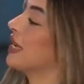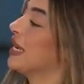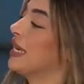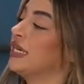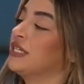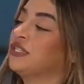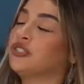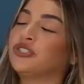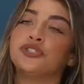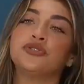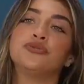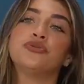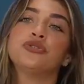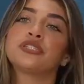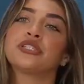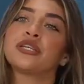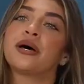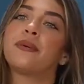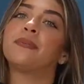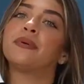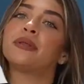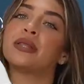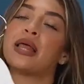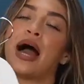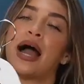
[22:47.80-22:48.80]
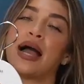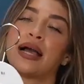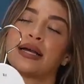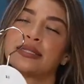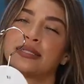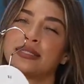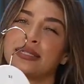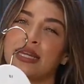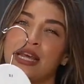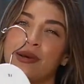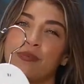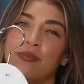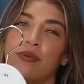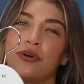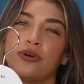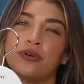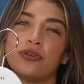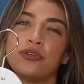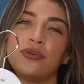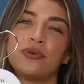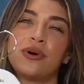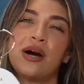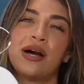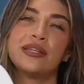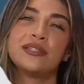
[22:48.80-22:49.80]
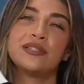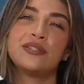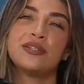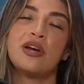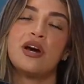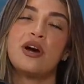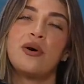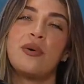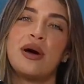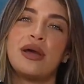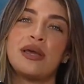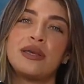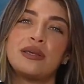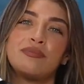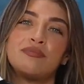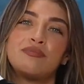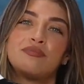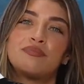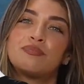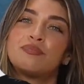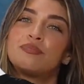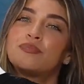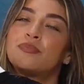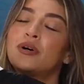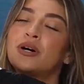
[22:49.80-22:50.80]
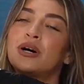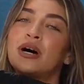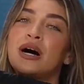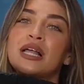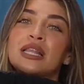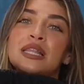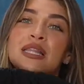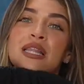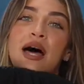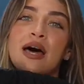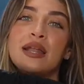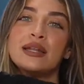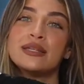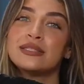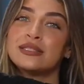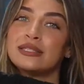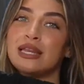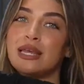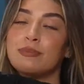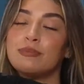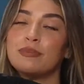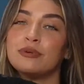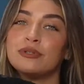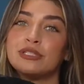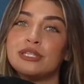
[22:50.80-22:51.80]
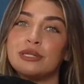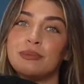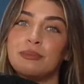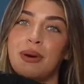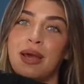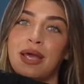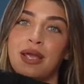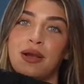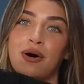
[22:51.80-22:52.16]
into just a black staple. You guys know I put a lot of staples in my